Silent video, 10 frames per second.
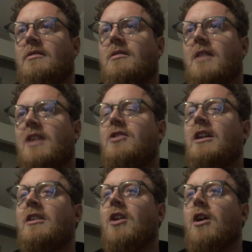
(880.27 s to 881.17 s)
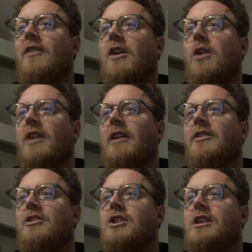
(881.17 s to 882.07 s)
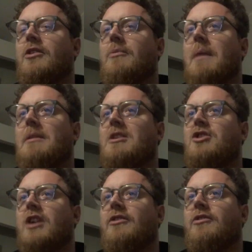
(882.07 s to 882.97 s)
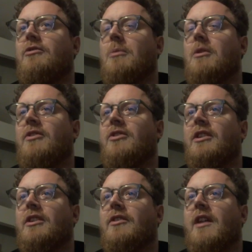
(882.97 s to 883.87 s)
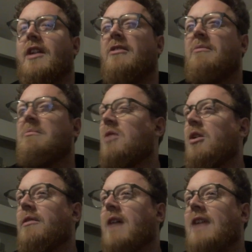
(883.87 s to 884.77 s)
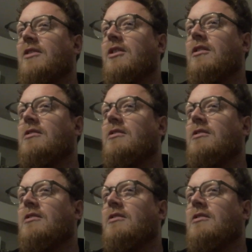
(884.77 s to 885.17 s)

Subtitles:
Interesting to know if it goes under the shields. Maybe it just removes the shields and then it's not as good.